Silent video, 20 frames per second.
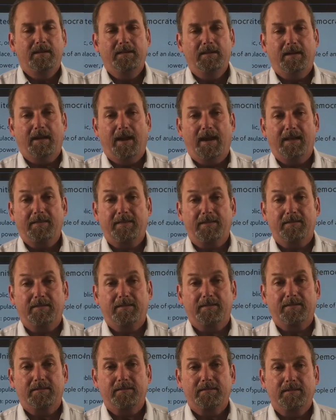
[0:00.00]
In
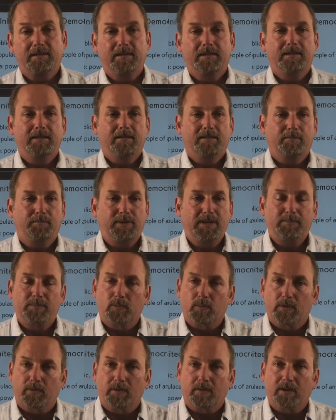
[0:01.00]
Athens, the
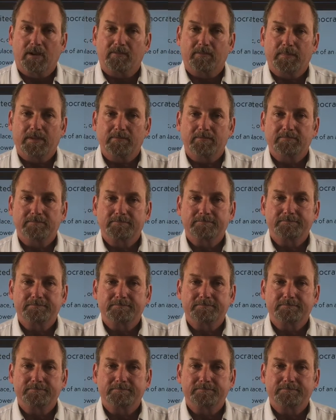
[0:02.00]
people were the government.